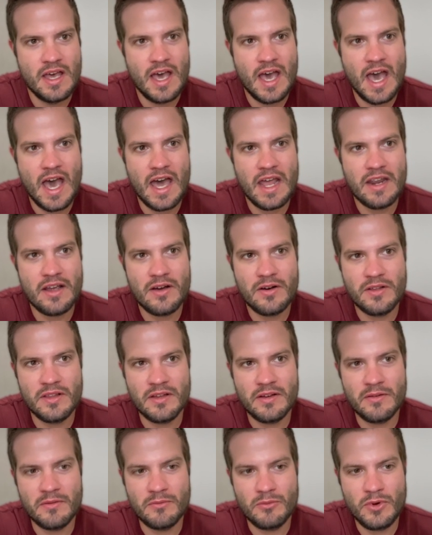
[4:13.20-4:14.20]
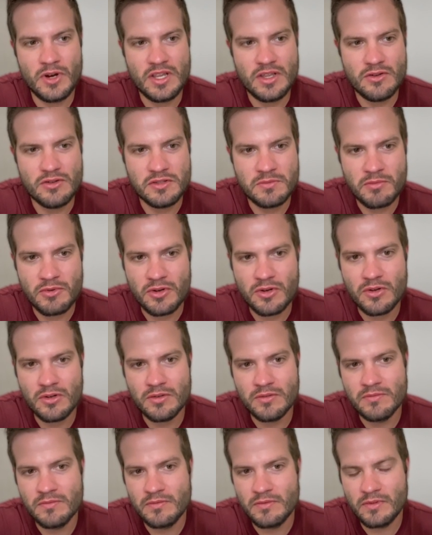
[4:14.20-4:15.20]
adding all the
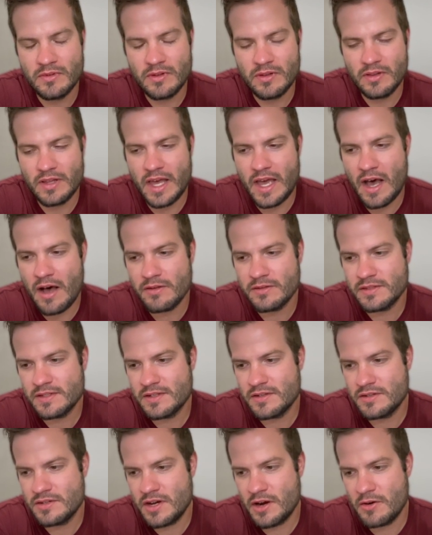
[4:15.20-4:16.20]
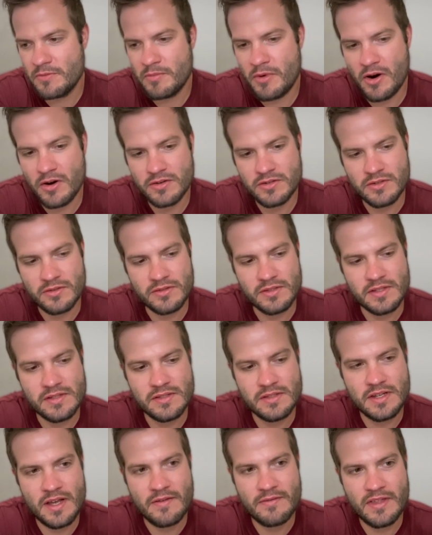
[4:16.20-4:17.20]
reusable layouts and shared partials and
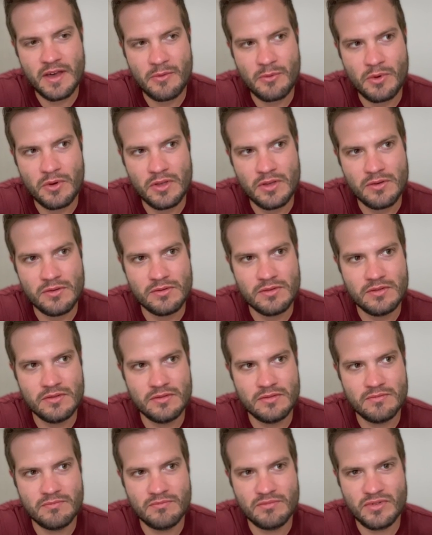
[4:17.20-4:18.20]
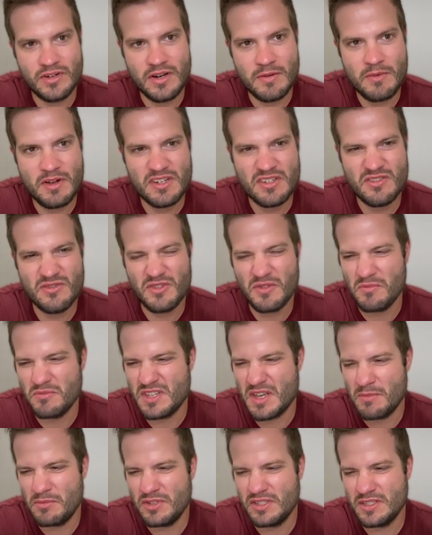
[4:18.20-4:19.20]
stuff that we'll use pretty much from
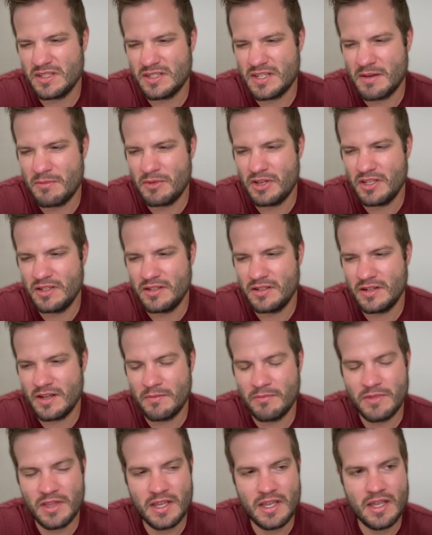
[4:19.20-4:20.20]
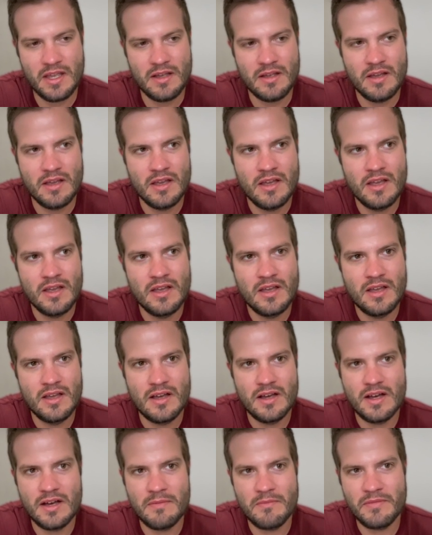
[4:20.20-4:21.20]
template to template, I'm thinking.
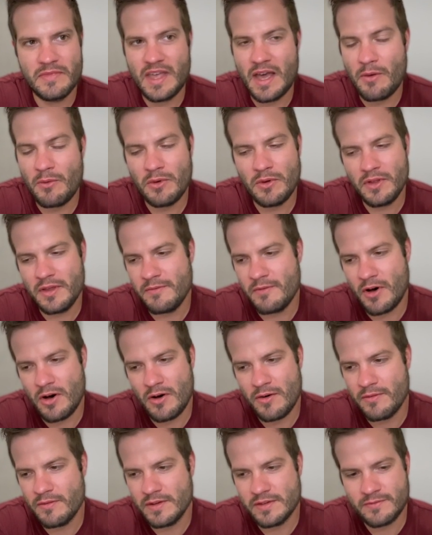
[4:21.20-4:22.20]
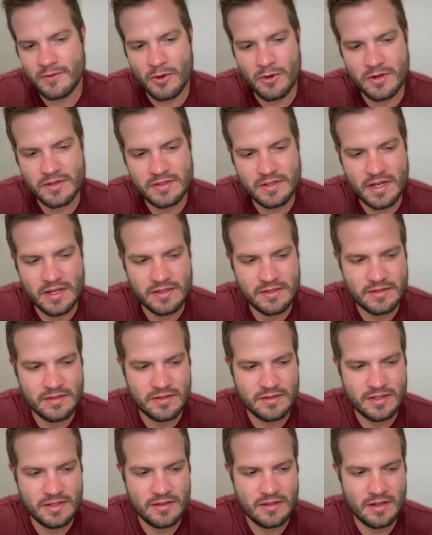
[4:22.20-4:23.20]
Um, that will evolve, of course, as
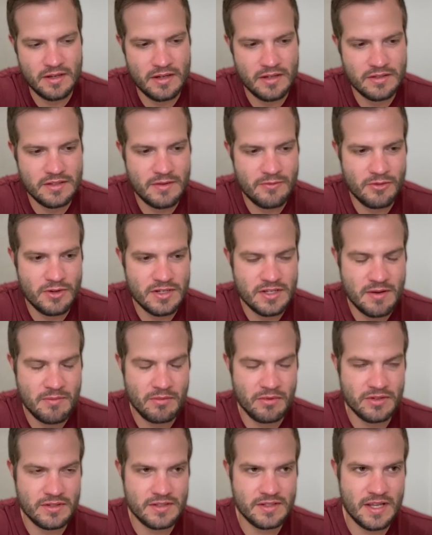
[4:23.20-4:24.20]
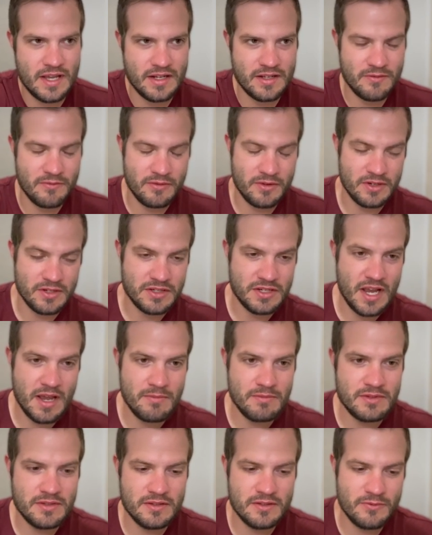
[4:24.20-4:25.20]
uh, different templates take different
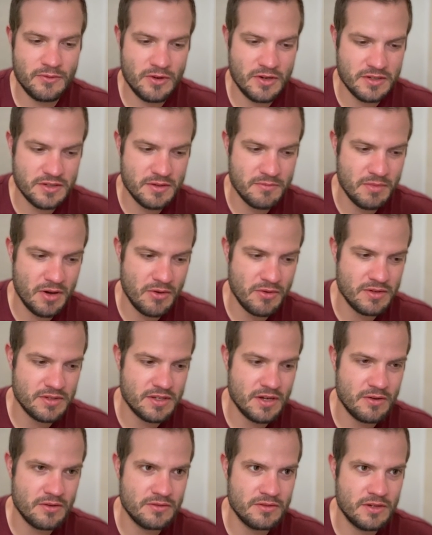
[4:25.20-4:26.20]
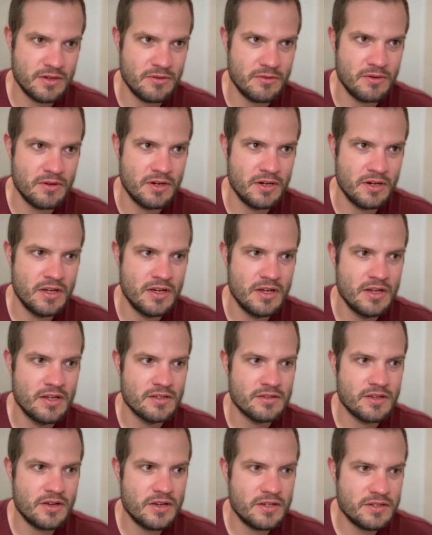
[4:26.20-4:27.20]
shapes as far as components goes too.
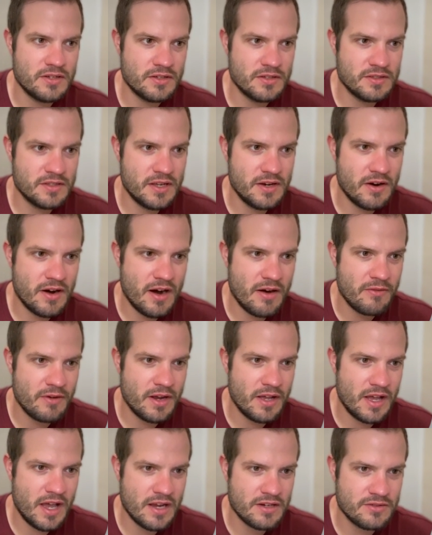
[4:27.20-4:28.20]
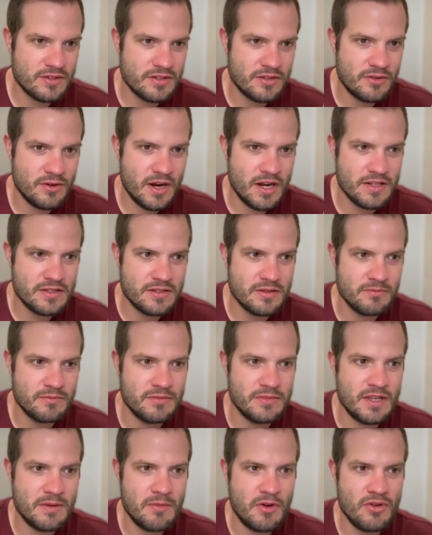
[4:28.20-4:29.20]
So as you can see here, I've actually created some
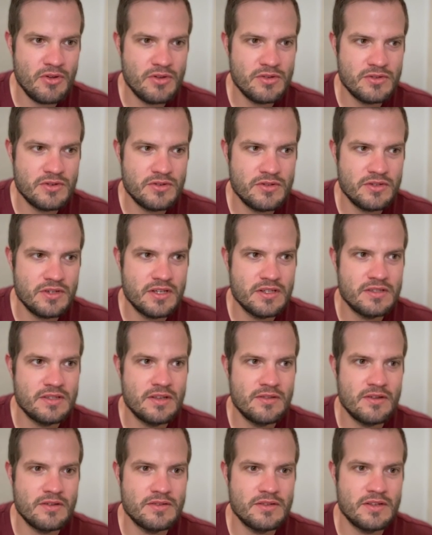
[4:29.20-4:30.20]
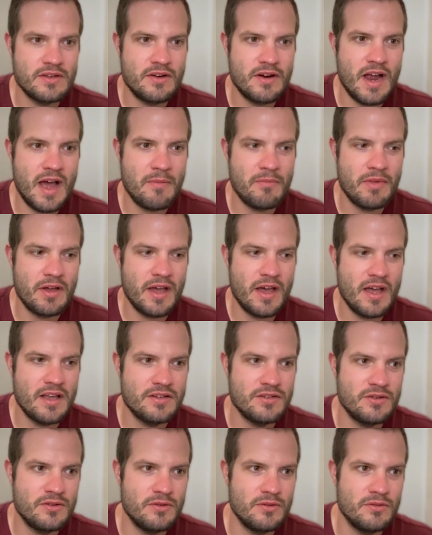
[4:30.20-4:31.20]
demo users. You can see those in your app
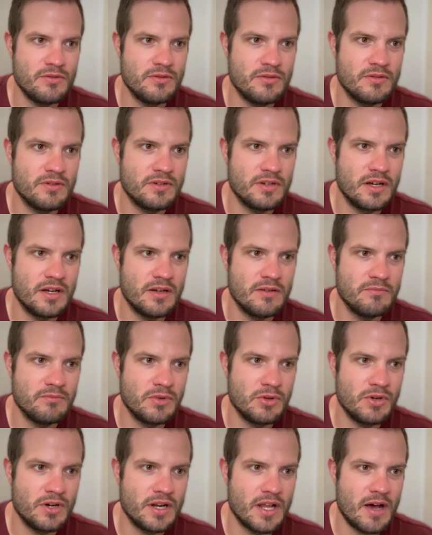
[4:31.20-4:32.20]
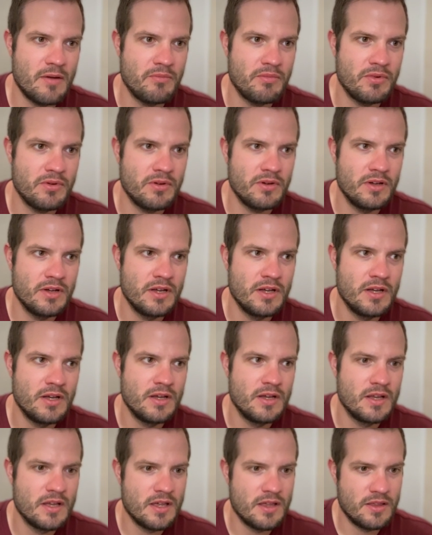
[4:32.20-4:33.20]
as you uh, boot it up.
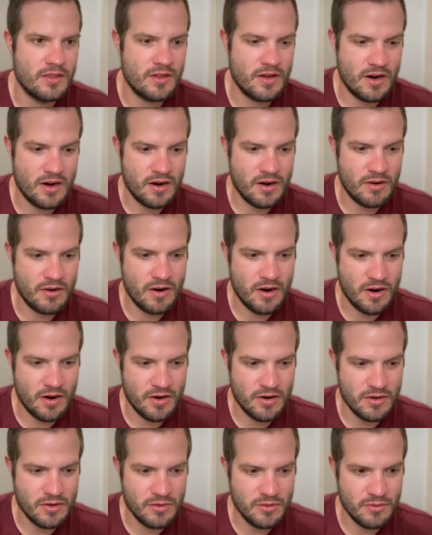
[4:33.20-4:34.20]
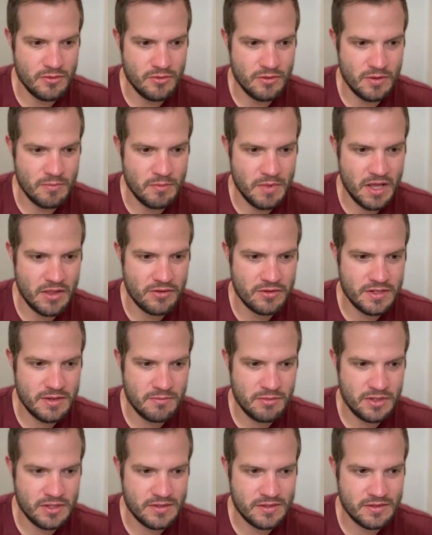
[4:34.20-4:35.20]
There are new mailer
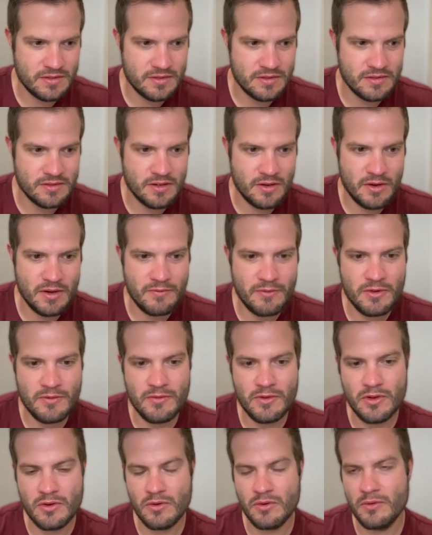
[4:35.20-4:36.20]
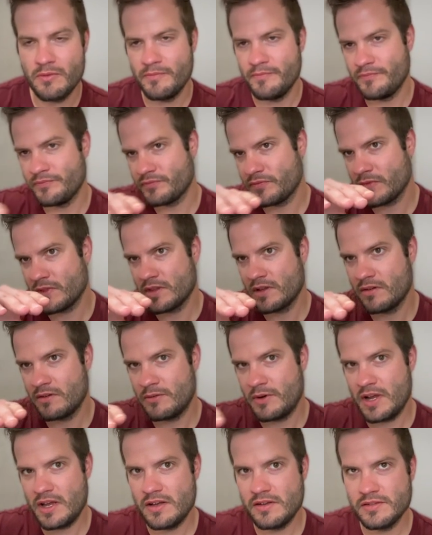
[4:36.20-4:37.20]
templates. So if you view
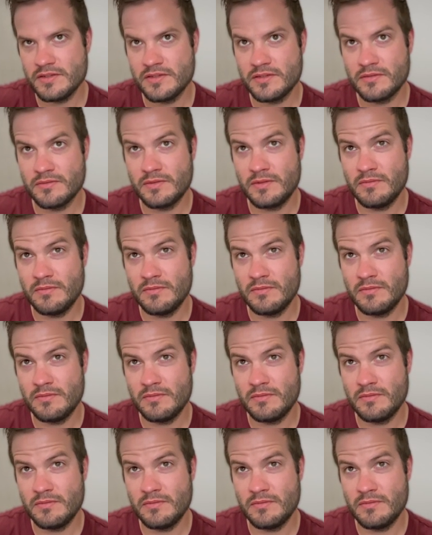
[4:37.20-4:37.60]
Rails,